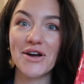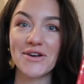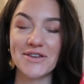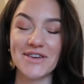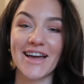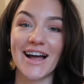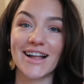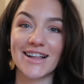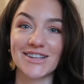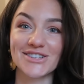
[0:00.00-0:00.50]

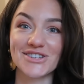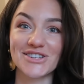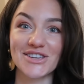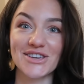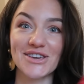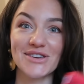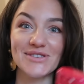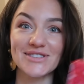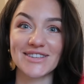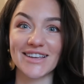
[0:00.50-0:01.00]
you can actually
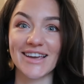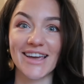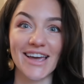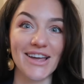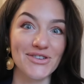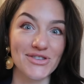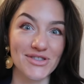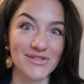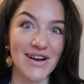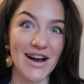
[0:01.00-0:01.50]
use it
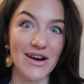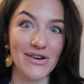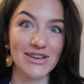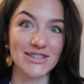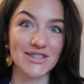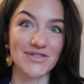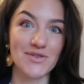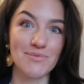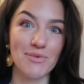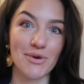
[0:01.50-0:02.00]
in other
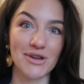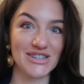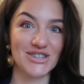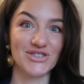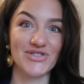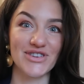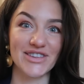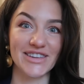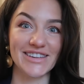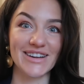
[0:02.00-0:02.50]
areas of your body, which
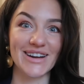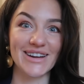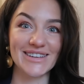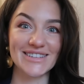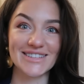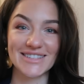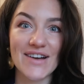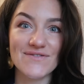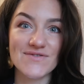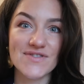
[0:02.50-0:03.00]
is really
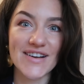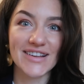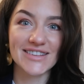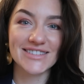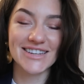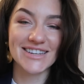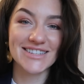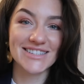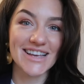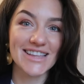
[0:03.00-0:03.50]
nice. And for
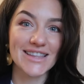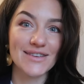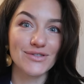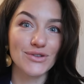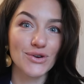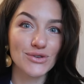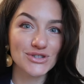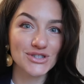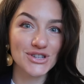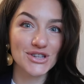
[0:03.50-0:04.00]
Valentine's Day, they've
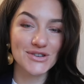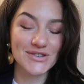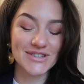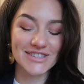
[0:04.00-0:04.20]
launched a new